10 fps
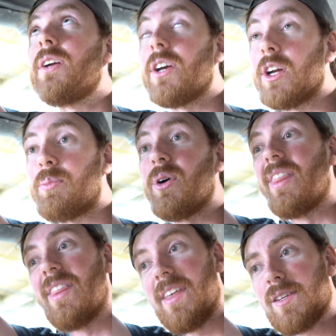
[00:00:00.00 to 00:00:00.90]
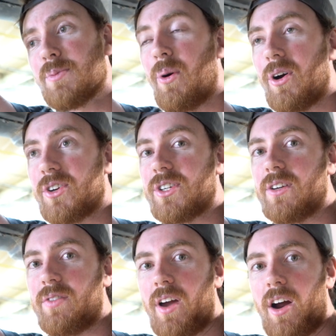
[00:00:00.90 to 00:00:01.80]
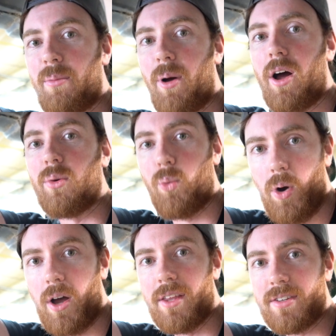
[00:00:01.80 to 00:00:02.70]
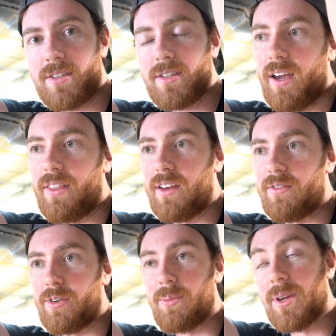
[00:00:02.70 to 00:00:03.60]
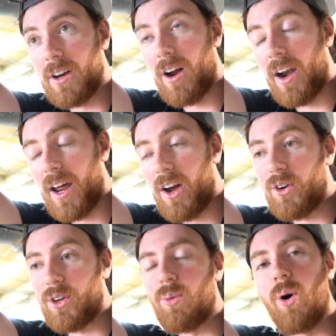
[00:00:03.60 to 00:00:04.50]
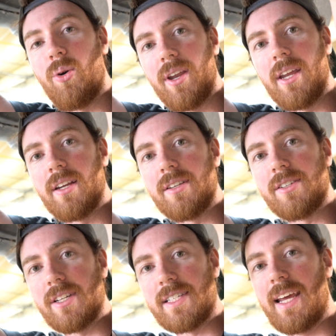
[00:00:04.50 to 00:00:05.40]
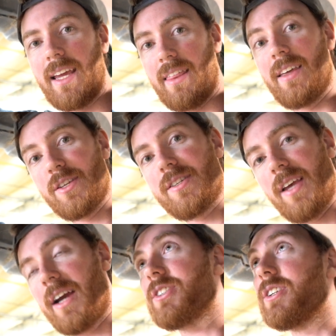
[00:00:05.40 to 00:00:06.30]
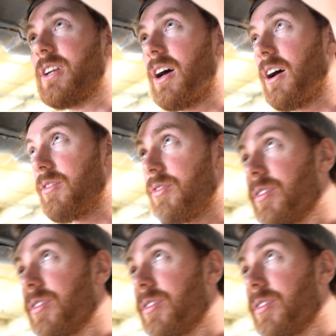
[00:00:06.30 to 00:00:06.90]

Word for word: you're gonna put this portion of the arm on once, and then from here on out, you won't need to take this section of